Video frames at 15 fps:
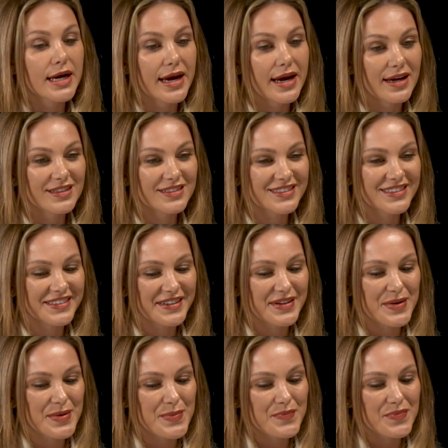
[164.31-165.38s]
And
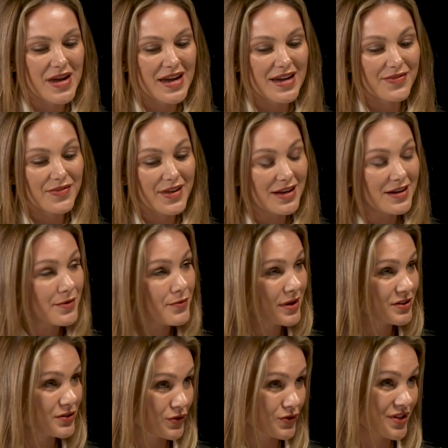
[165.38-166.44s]
then I
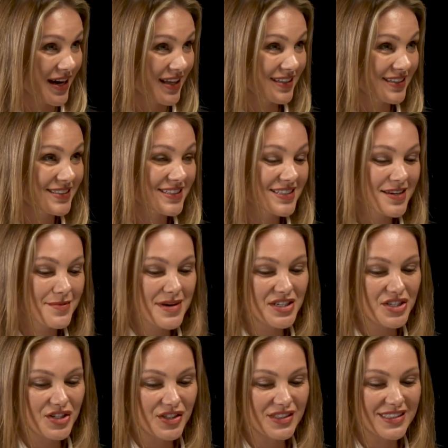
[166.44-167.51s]
went to Thailand, as I
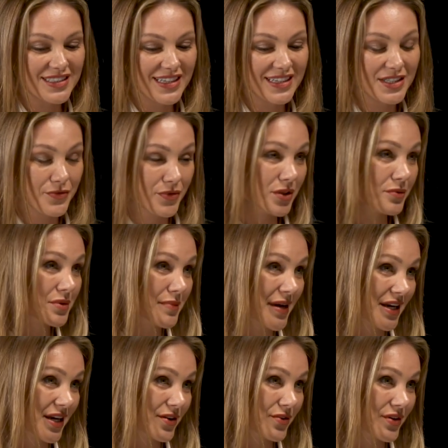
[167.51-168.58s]
mentioned, and developed my
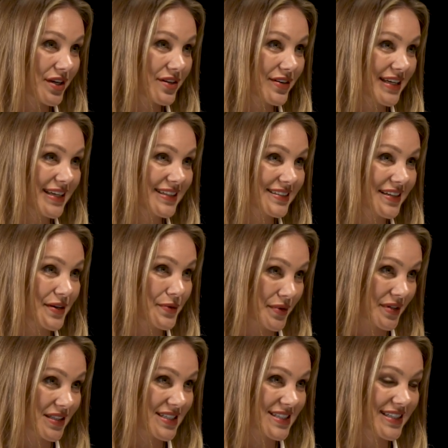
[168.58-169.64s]
career in a
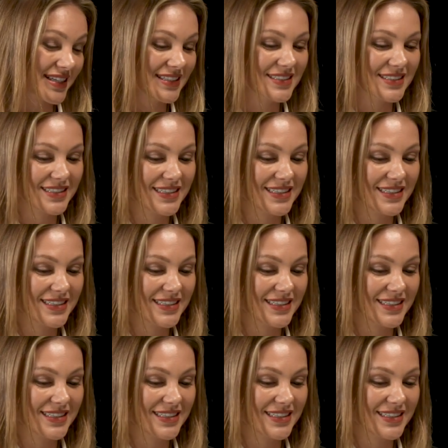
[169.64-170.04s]
real estate,